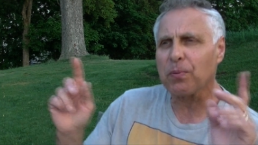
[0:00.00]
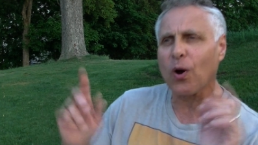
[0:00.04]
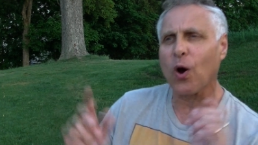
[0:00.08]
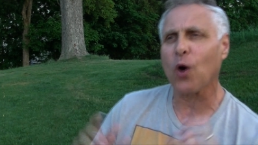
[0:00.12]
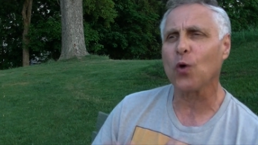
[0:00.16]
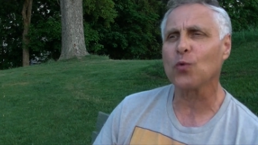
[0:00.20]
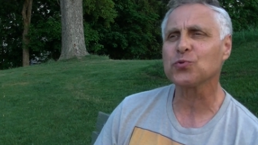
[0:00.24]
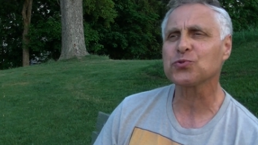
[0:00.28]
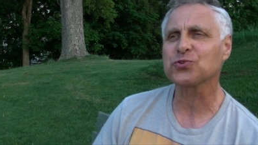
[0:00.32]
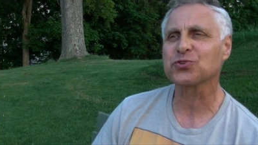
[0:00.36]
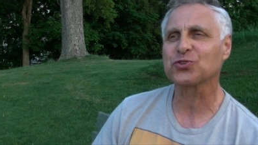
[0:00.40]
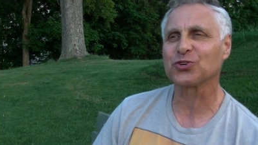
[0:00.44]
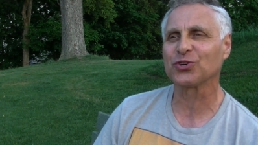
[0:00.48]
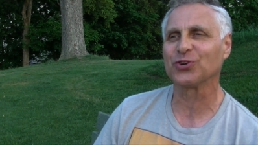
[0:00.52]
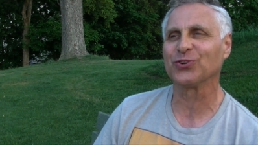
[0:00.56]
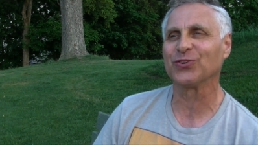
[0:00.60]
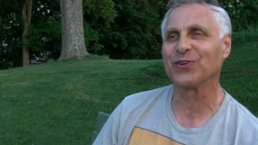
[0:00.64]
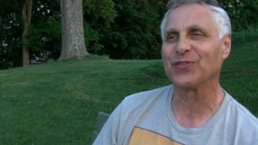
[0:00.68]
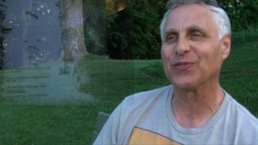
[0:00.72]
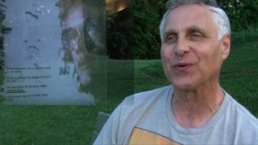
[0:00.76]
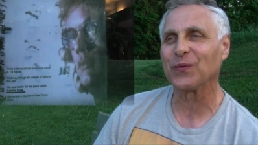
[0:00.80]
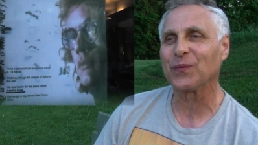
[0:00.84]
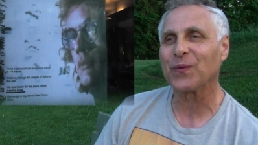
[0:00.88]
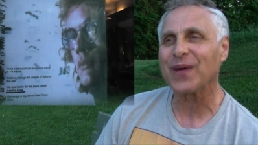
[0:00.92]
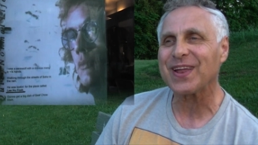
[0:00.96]
poster
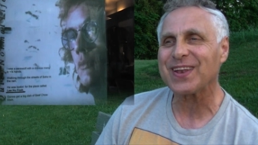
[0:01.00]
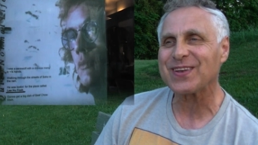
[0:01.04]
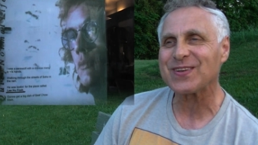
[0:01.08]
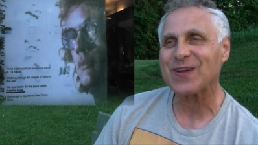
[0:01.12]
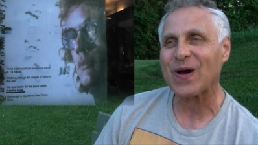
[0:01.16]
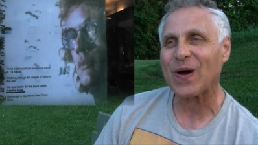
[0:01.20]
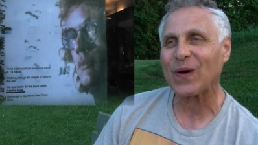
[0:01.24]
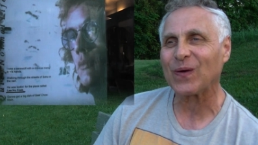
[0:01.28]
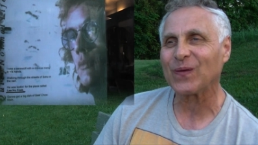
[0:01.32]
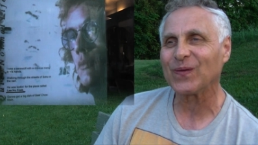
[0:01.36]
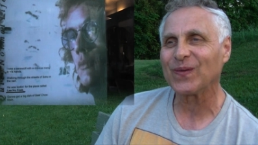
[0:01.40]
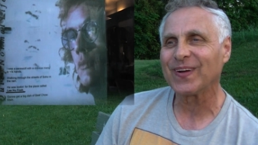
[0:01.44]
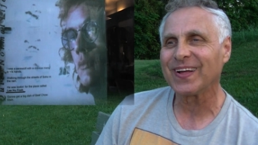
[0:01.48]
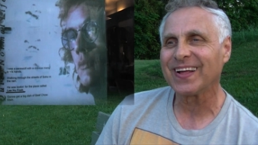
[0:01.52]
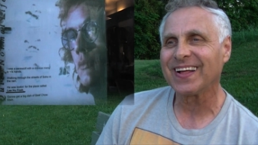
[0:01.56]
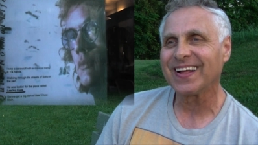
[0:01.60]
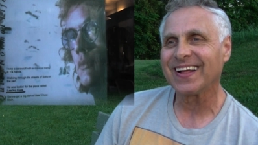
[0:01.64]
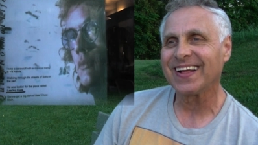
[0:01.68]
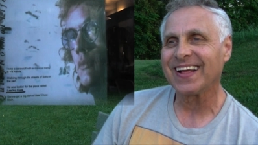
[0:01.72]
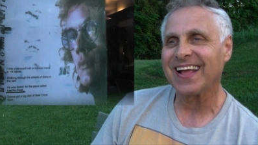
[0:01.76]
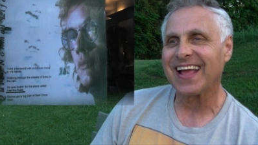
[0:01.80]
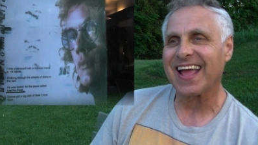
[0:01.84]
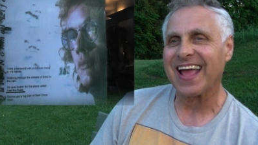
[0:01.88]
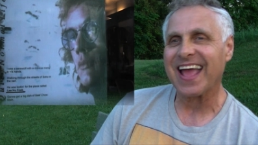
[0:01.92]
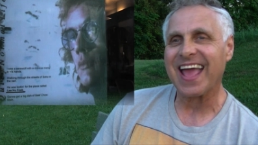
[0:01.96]
in the window
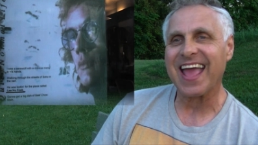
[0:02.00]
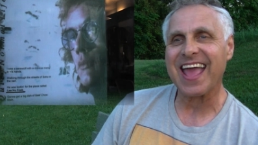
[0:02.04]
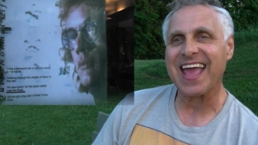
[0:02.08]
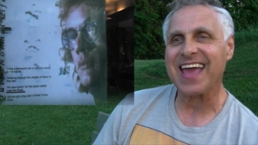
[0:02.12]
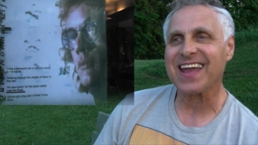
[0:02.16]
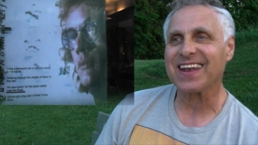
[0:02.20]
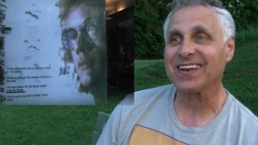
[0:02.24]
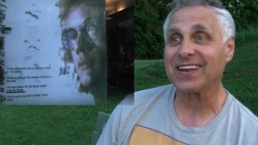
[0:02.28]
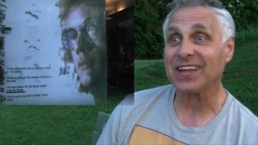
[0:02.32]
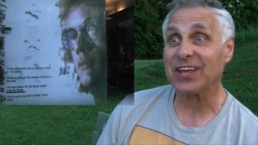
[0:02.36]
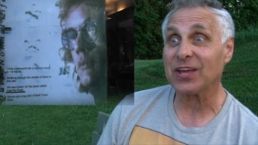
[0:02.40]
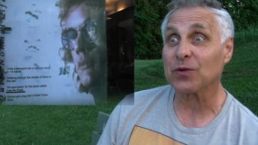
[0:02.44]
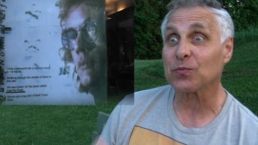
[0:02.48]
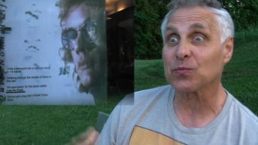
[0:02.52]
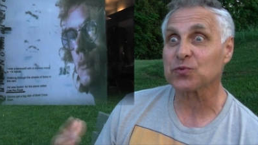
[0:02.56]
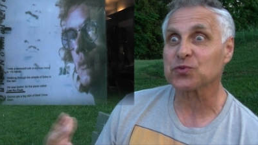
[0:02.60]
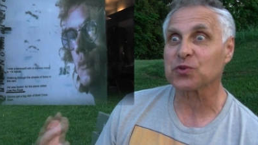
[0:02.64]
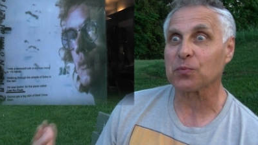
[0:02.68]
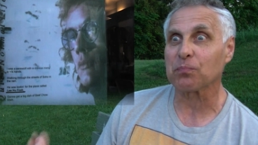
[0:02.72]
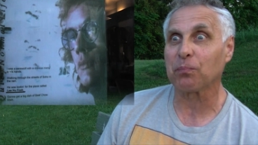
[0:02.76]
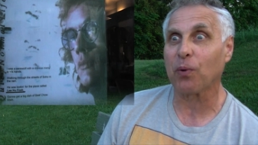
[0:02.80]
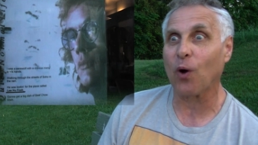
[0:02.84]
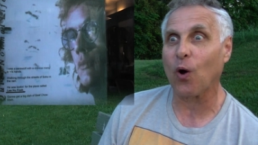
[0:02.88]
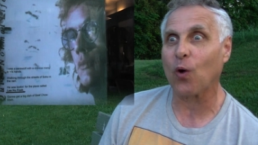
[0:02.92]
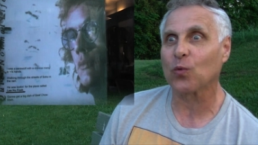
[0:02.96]
and it was
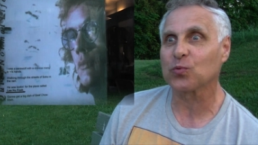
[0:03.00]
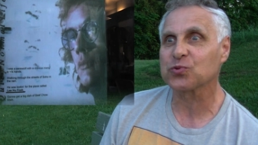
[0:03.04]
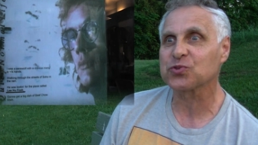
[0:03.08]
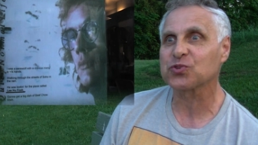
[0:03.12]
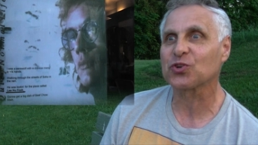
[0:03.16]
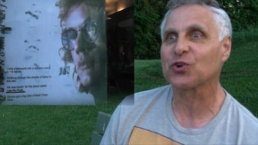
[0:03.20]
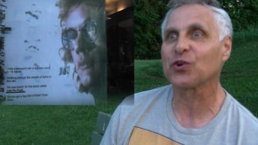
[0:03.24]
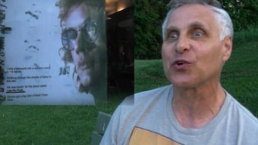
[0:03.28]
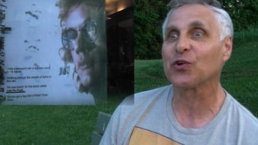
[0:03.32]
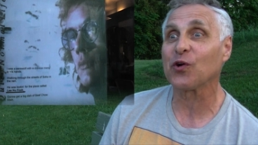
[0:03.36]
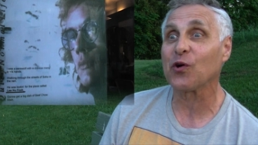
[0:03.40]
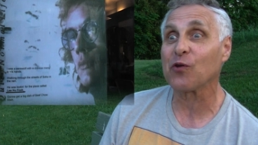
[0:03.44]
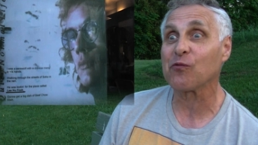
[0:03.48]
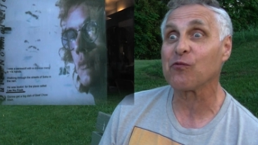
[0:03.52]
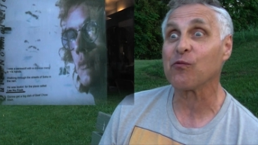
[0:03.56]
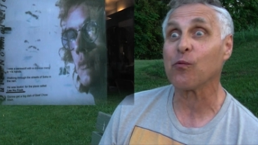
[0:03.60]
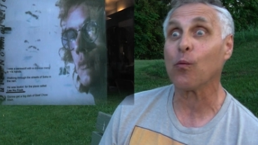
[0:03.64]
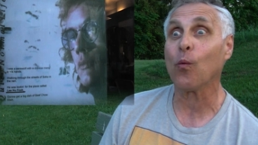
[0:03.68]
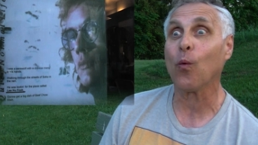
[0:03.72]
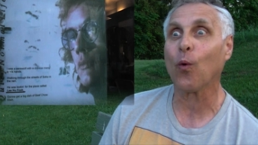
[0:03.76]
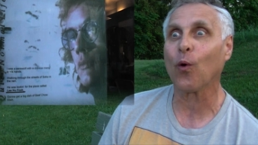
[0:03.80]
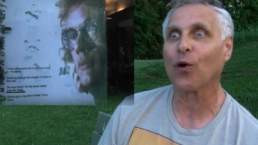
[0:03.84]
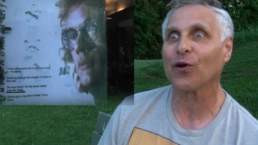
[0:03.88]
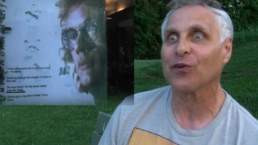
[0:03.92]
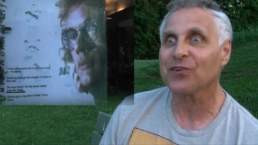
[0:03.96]
a poster of
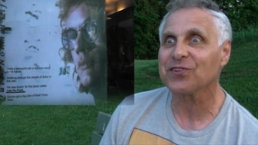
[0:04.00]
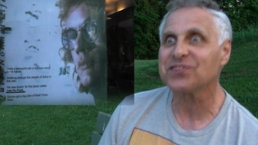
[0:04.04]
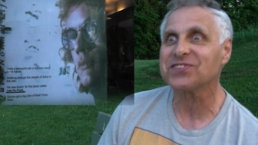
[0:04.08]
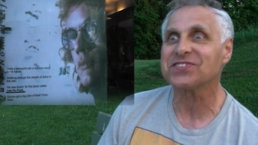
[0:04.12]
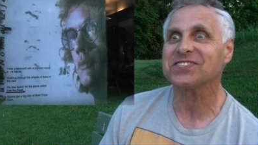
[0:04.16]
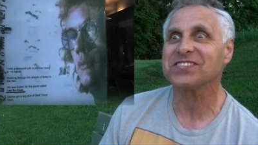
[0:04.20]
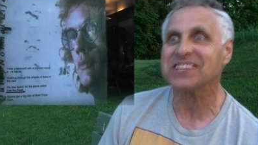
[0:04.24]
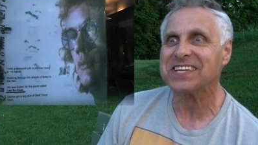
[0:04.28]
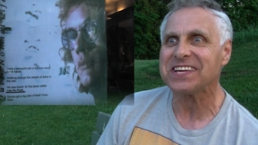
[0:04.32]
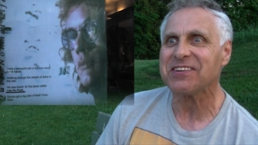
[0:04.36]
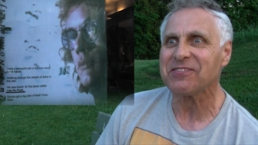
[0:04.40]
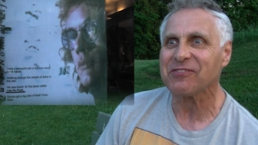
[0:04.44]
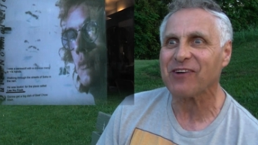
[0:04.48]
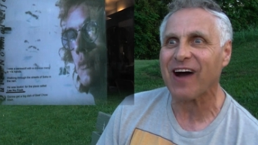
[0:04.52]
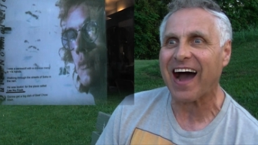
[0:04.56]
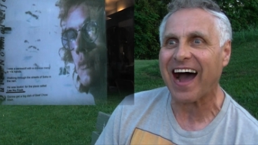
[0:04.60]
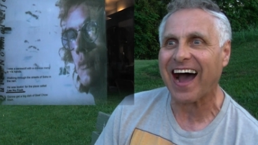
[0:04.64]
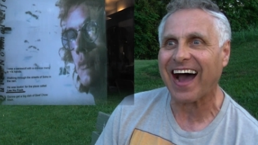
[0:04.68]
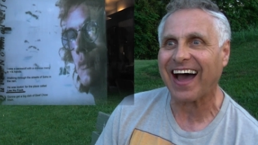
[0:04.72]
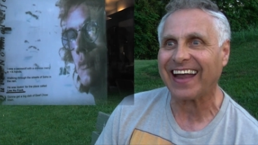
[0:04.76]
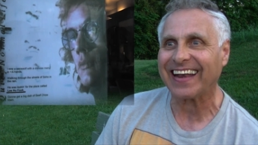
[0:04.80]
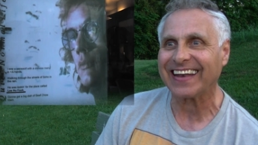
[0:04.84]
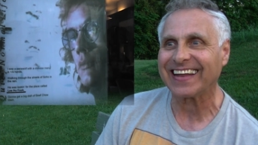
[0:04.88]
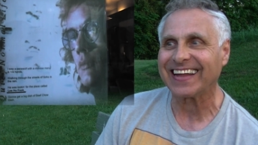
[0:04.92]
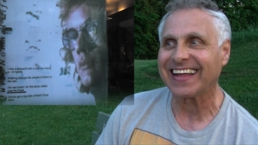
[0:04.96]
Warren
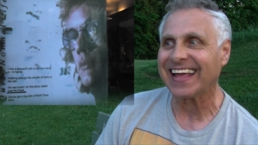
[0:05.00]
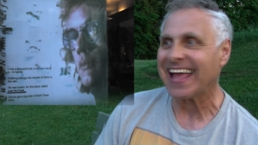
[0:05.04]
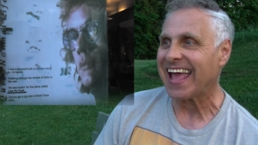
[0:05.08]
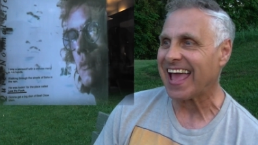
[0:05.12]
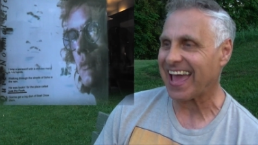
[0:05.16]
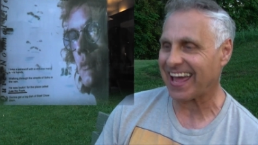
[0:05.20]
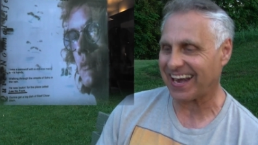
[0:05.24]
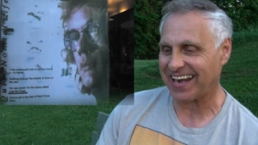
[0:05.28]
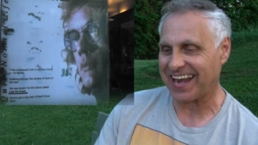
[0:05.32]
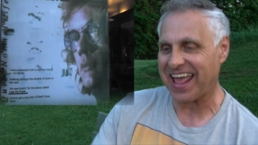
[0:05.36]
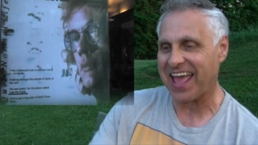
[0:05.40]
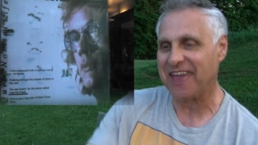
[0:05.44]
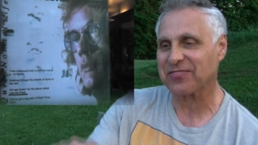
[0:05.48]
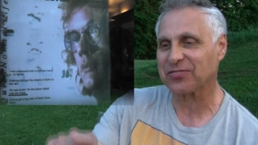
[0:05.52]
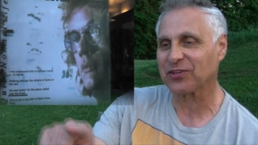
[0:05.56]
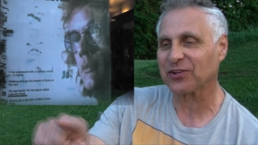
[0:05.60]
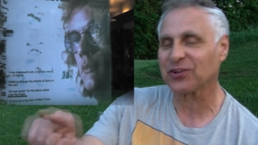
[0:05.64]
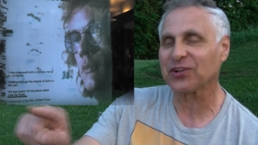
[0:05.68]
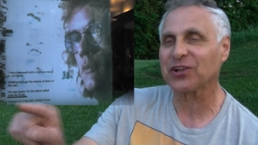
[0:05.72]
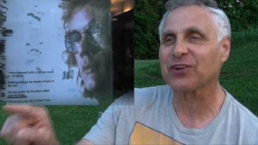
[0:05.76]
Zevon. And it had the